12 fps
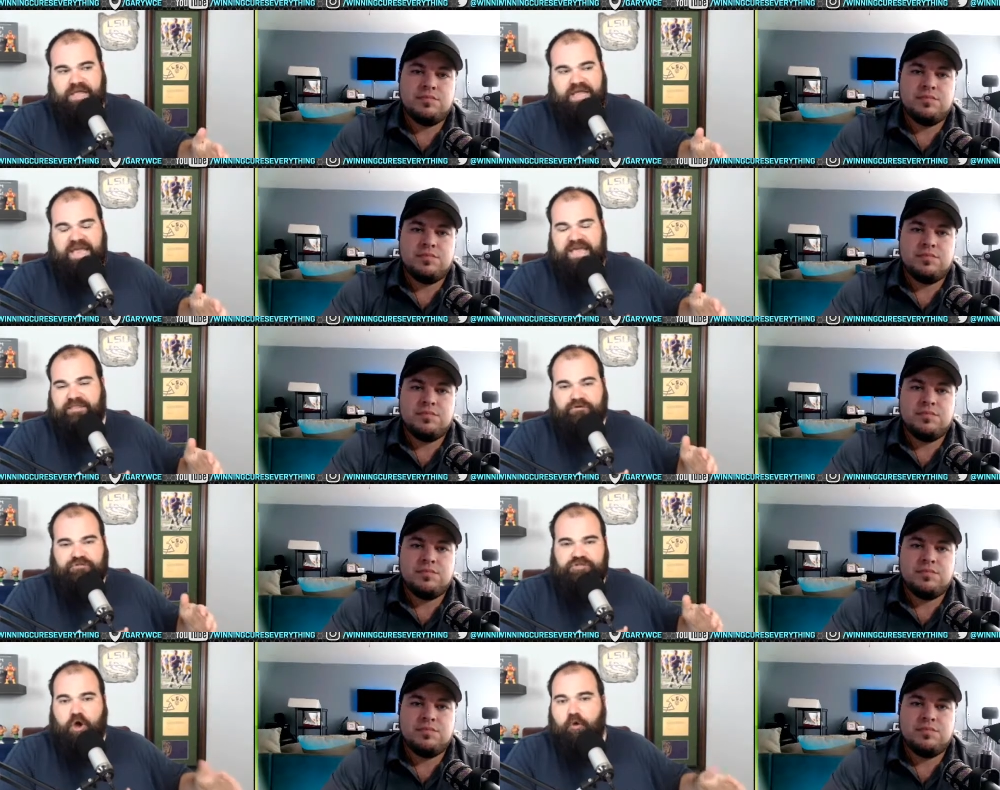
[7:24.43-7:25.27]
Speaker 1: and
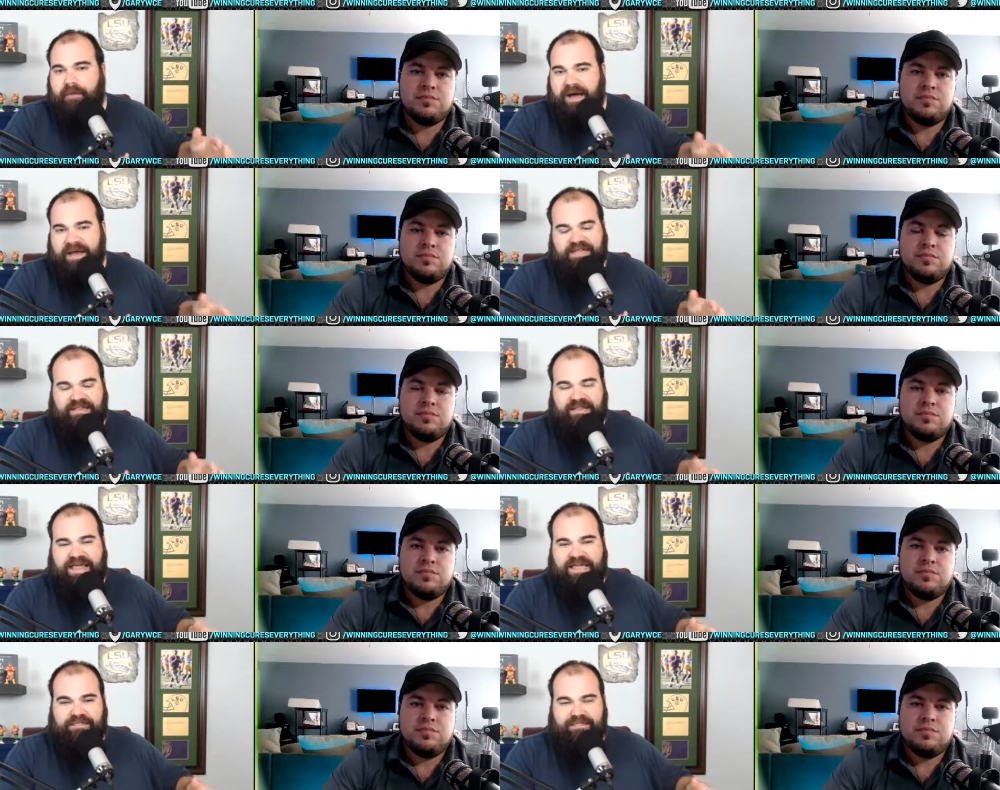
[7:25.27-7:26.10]
there's nobody
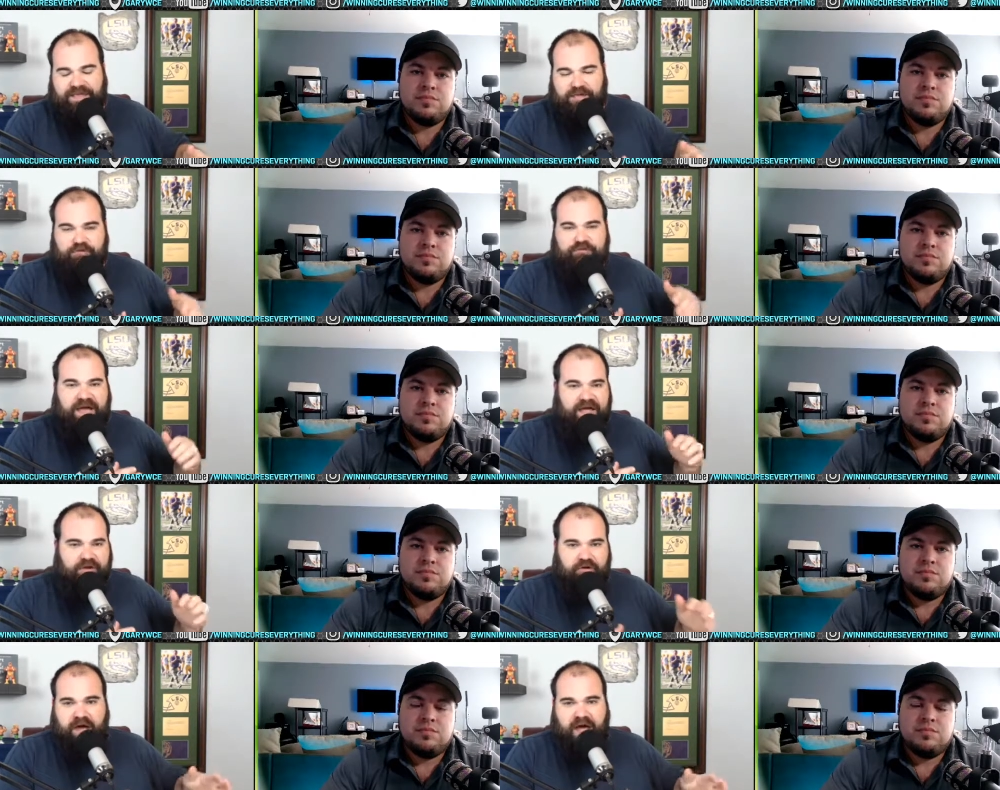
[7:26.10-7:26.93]
late that you've got
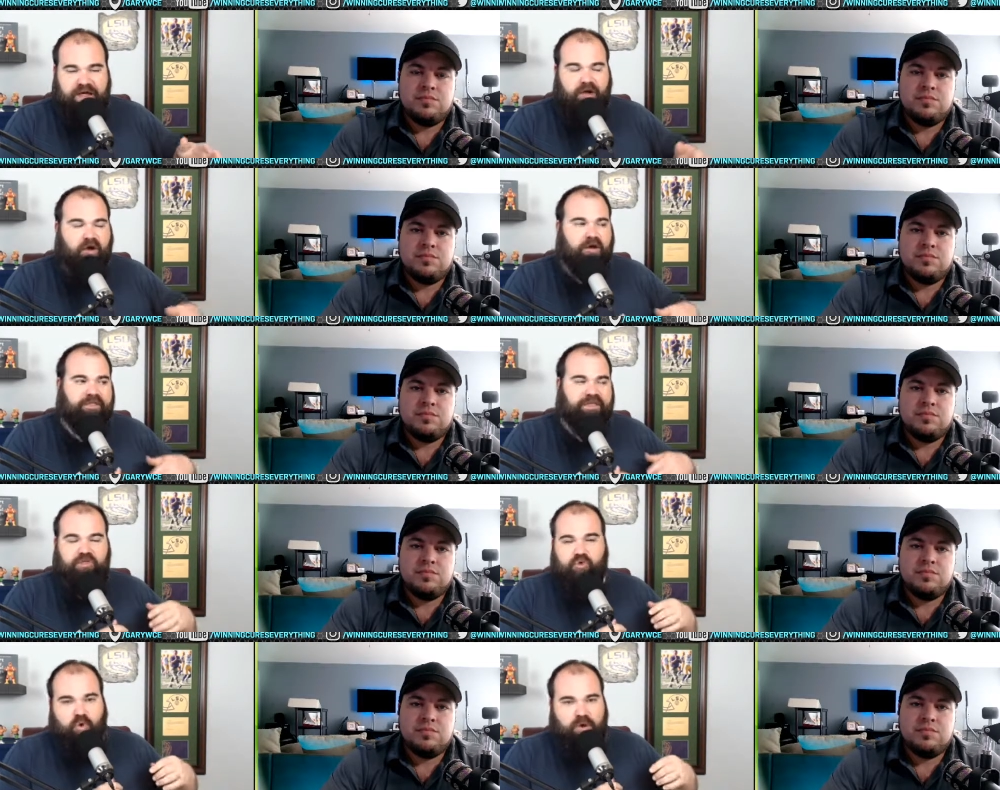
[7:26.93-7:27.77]
your eye on that
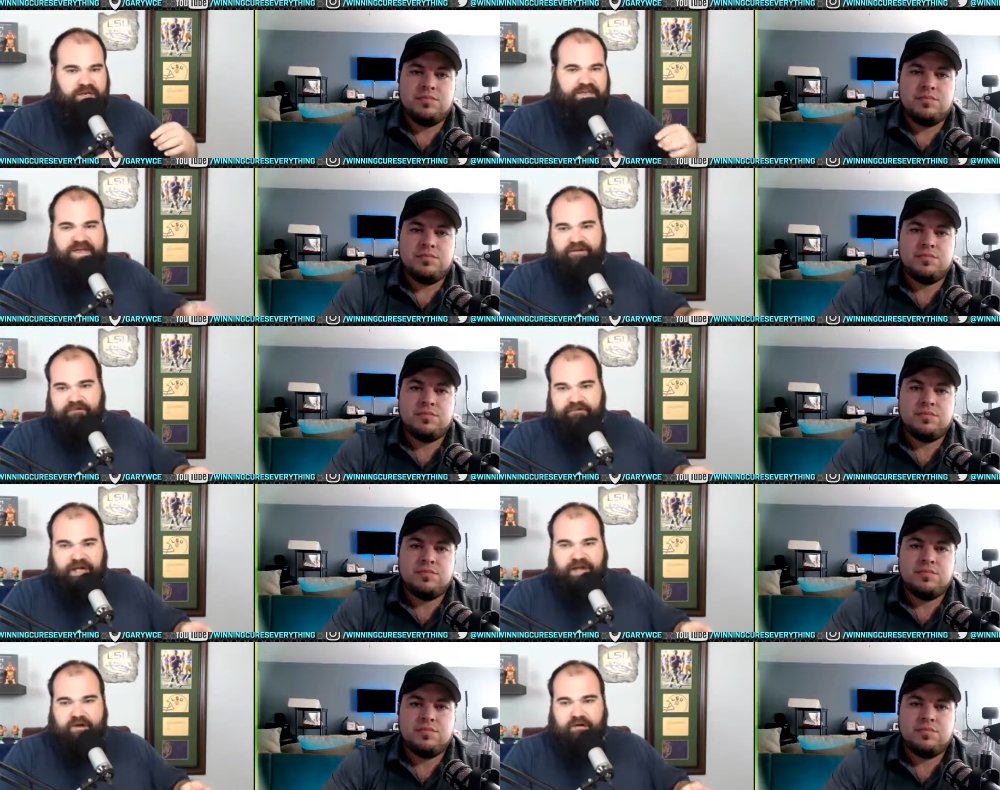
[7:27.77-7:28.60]
you want to take a
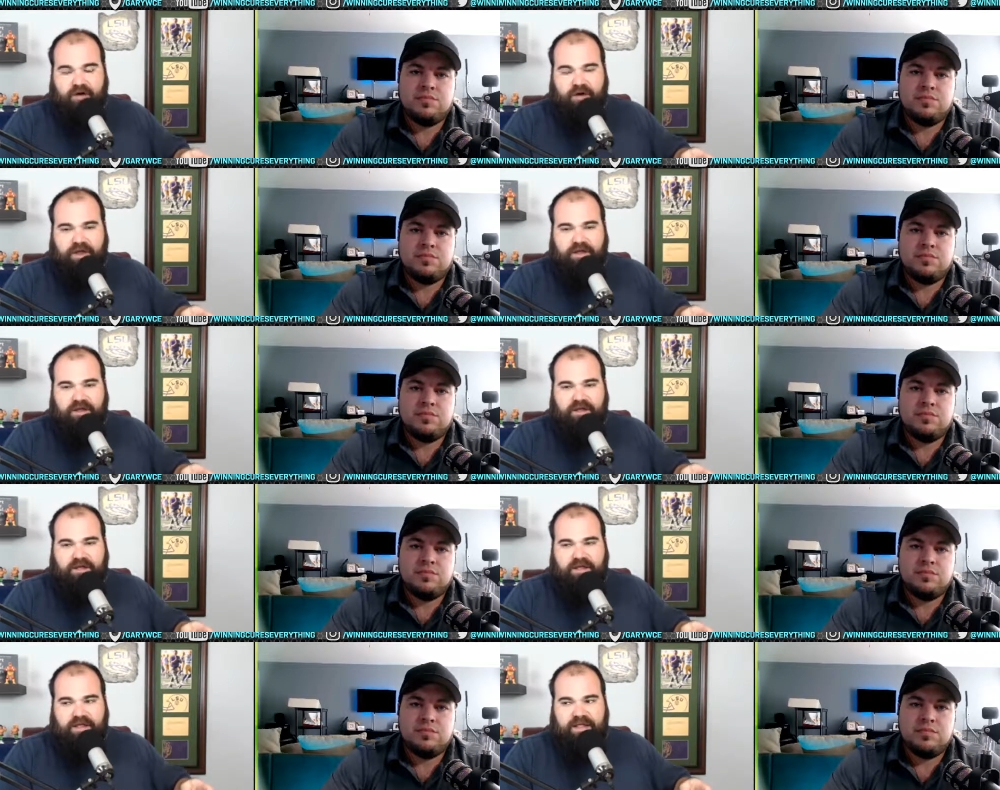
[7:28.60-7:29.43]
flyer on,
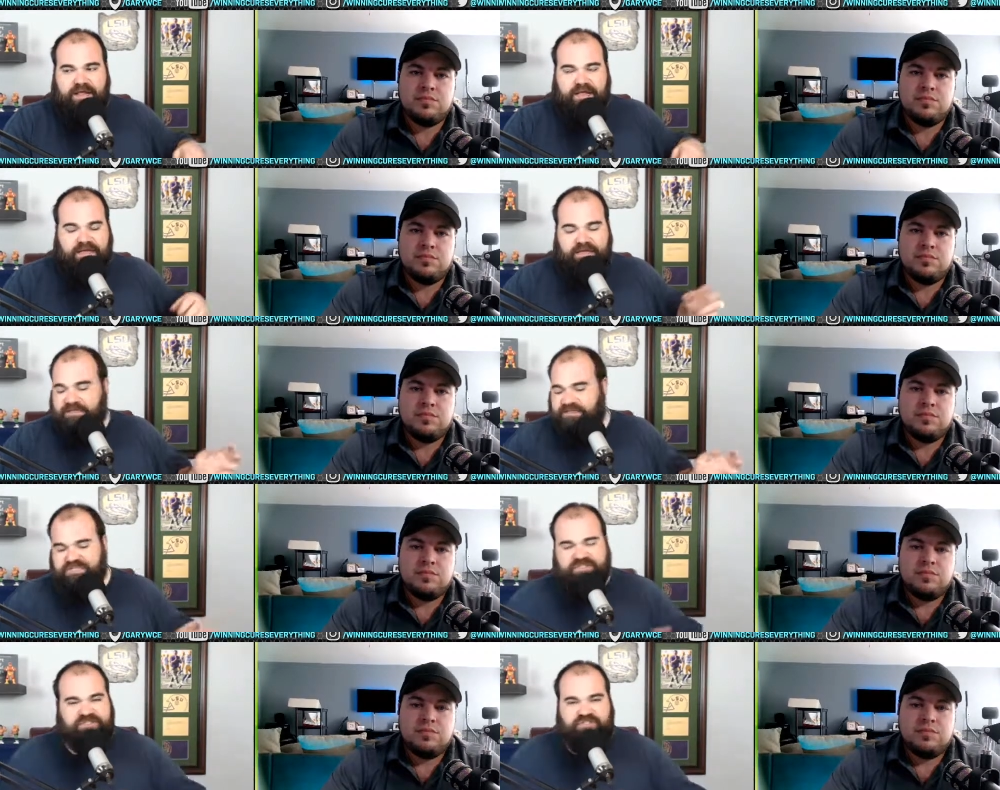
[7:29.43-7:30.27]

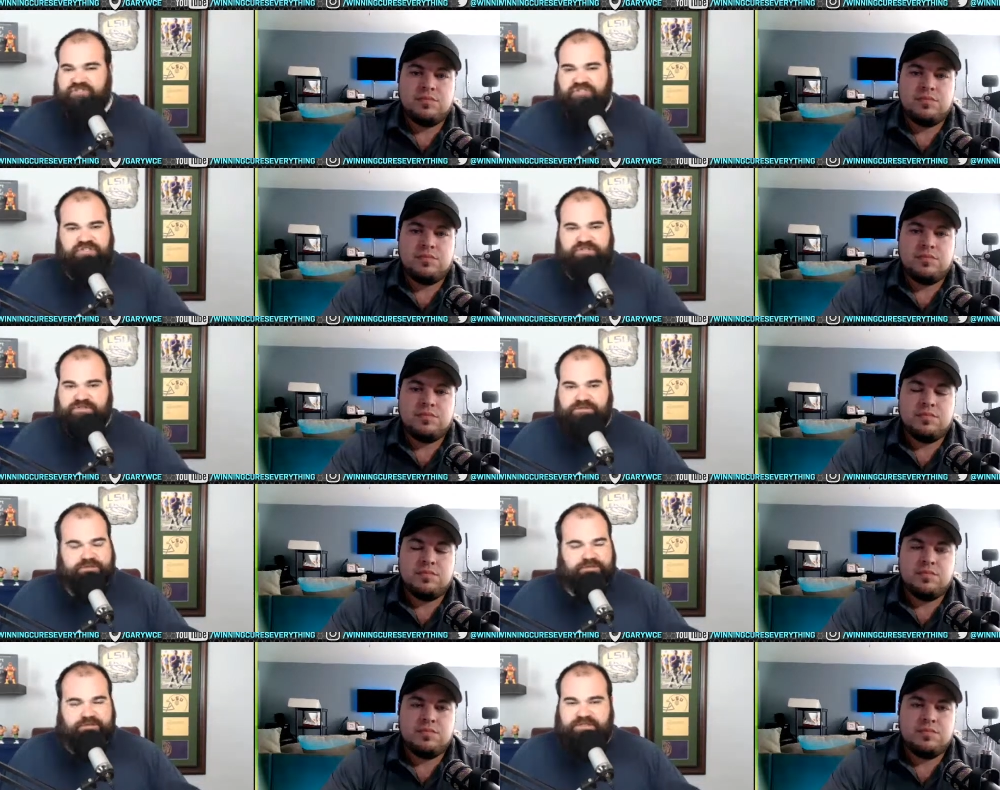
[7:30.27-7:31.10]
just just
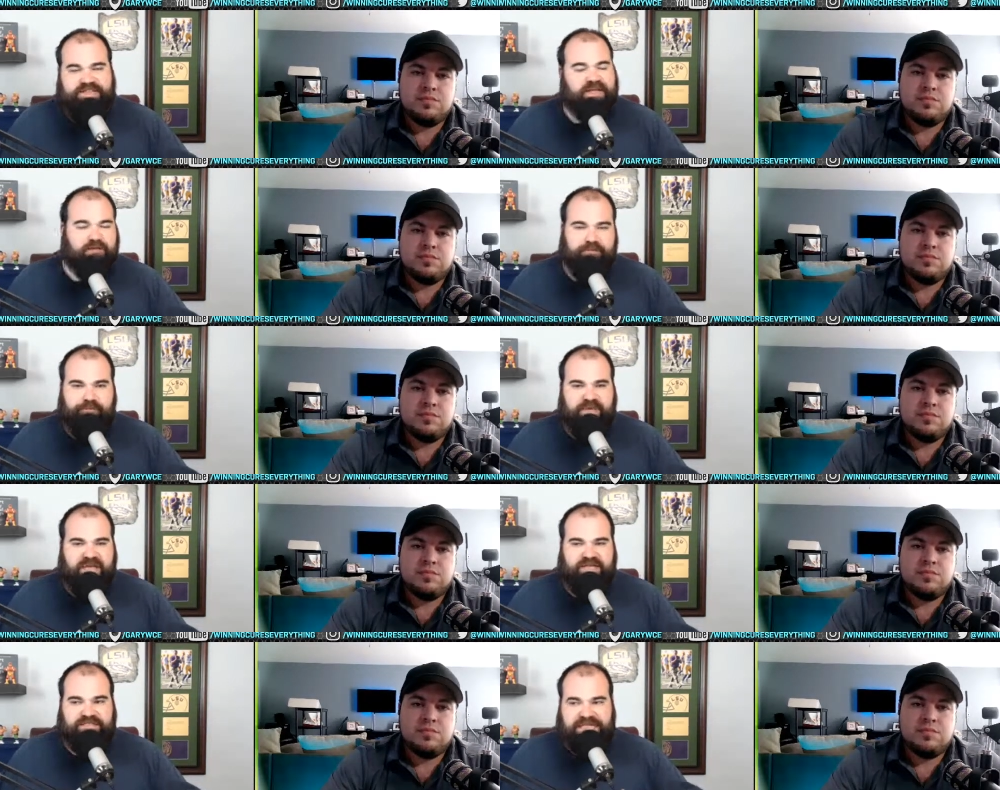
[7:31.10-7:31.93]
deal the
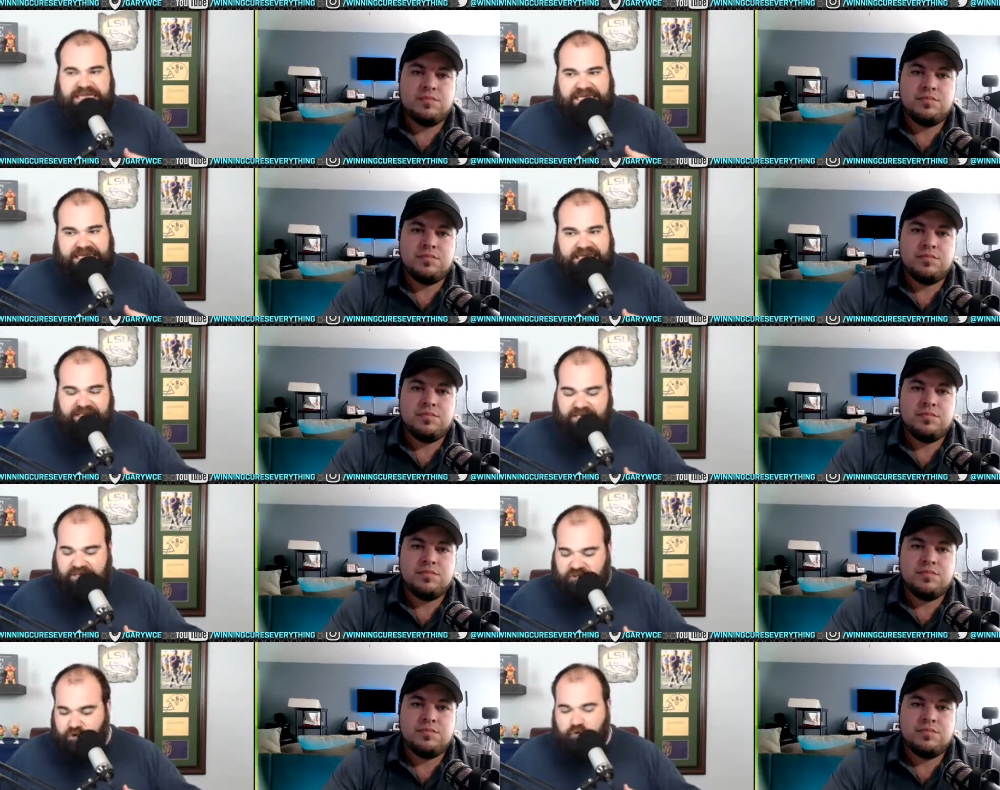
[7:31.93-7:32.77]
picks, get the
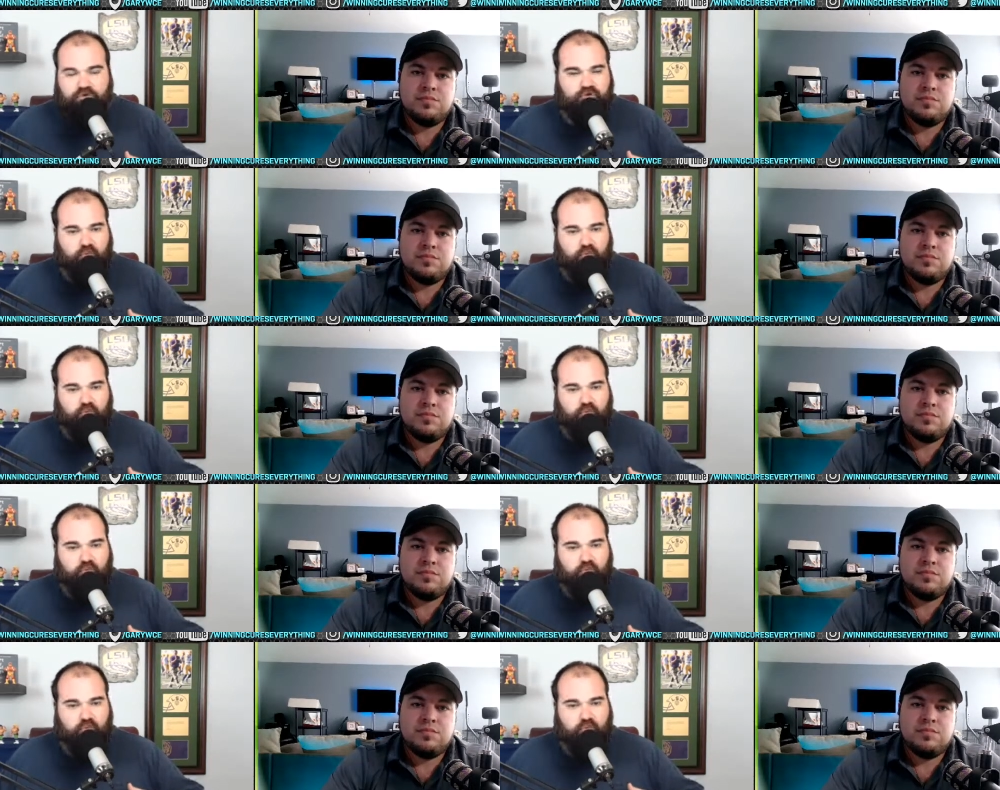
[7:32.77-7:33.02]
dude you